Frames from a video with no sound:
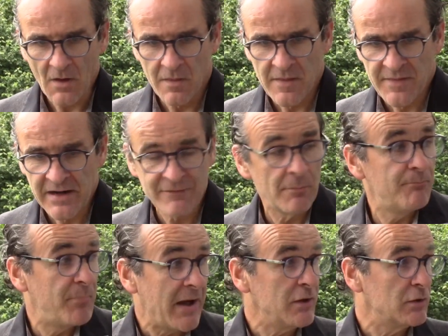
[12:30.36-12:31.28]
and they then have a
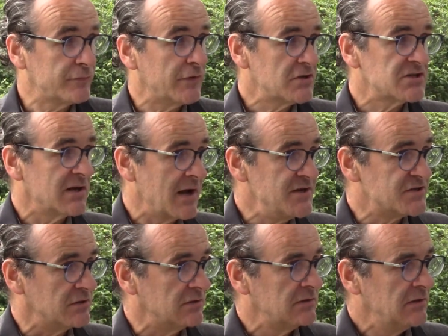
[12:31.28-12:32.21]

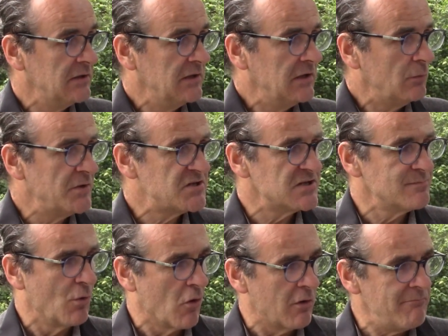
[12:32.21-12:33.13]
biofertilizer, which
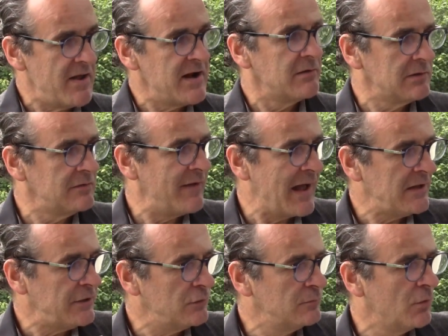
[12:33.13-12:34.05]
has more mineral
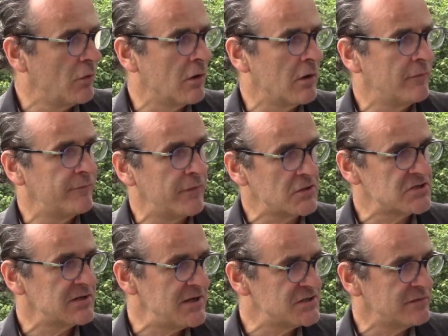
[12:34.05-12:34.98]
value, more
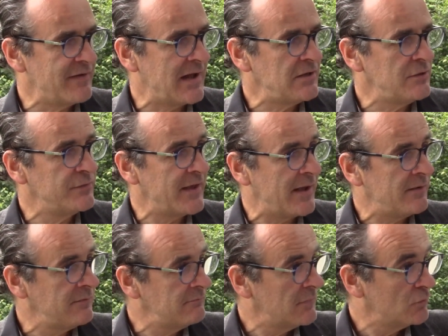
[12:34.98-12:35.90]
fertilizer value
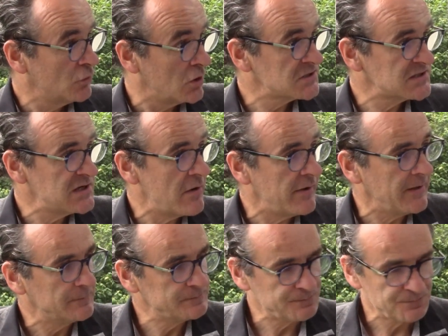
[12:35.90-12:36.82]
than raw slurry.